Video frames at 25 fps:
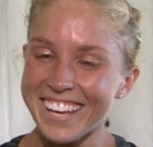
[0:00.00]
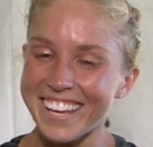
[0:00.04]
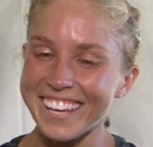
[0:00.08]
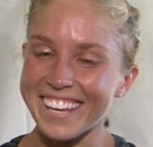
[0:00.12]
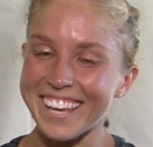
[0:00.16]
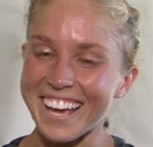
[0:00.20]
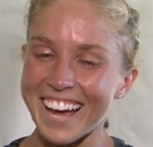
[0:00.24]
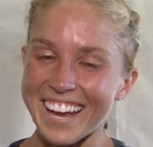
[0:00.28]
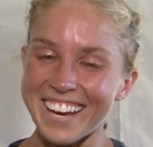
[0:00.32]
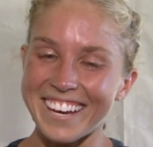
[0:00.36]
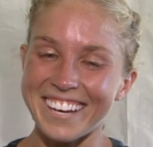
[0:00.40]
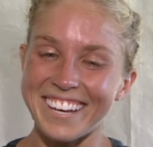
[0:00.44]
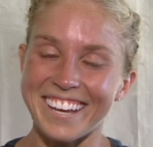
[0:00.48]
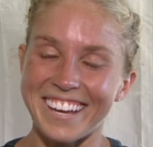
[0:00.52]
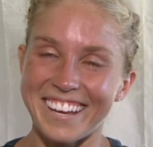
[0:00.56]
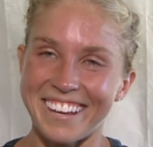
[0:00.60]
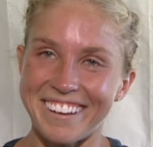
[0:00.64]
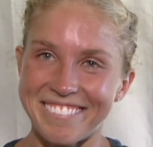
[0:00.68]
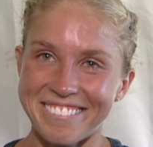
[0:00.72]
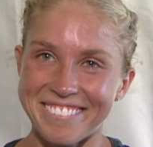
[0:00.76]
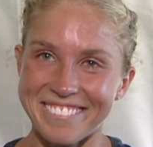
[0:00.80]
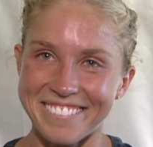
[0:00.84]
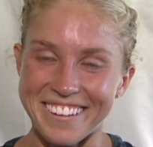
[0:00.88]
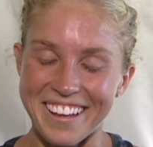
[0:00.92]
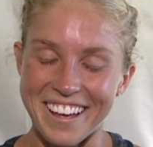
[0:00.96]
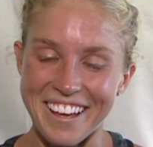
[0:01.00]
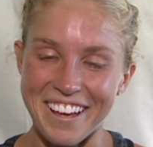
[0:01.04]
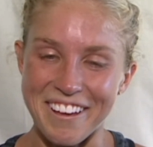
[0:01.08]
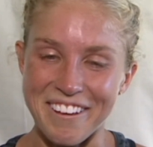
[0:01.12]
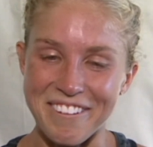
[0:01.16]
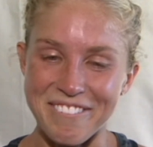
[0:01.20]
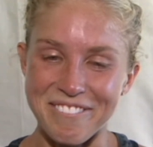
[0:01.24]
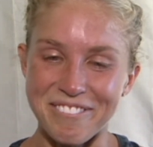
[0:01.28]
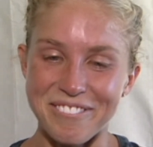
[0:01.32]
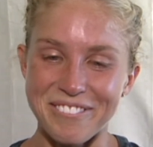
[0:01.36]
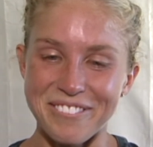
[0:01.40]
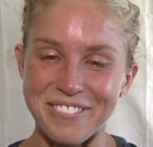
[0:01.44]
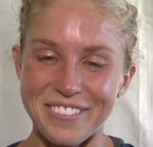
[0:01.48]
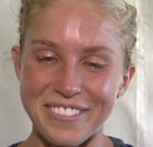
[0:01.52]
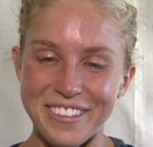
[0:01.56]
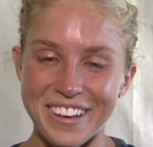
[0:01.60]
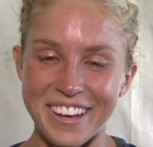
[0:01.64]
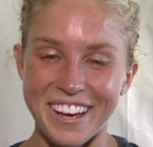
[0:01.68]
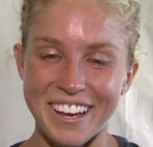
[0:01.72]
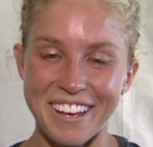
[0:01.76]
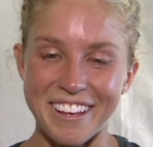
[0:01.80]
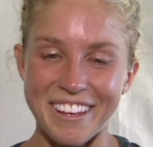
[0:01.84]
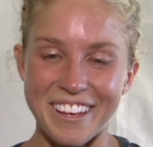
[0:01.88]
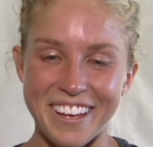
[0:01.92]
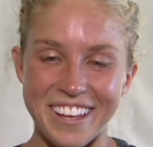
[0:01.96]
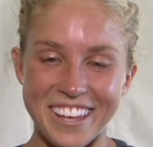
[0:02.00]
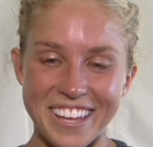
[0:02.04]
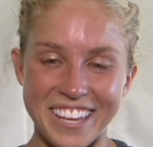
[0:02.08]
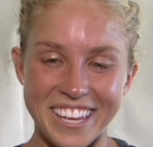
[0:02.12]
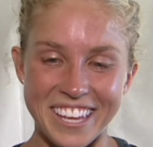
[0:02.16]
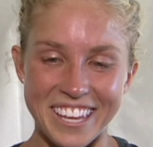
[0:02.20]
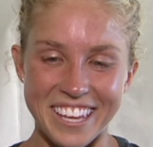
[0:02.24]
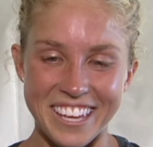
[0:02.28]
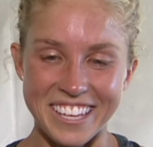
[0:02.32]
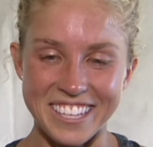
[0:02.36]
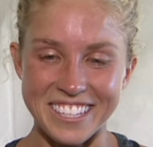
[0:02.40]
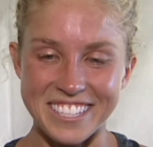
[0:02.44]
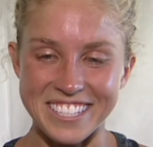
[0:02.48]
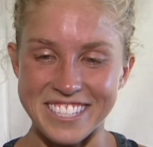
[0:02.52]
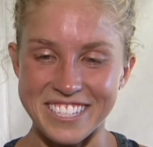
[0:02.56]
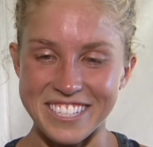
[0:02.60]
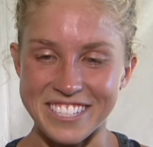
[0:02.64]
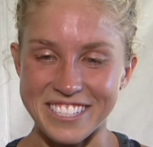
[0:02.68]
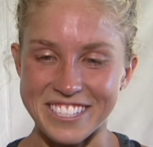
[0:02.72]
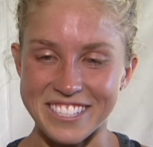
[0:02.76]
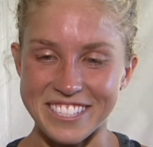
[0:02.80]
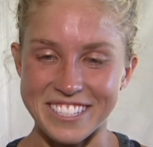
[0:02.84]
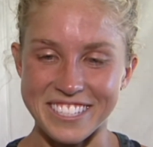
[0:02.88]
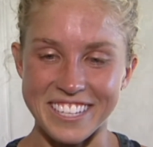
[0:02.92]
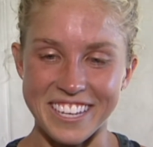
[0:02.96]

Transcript: Kind of. It's just,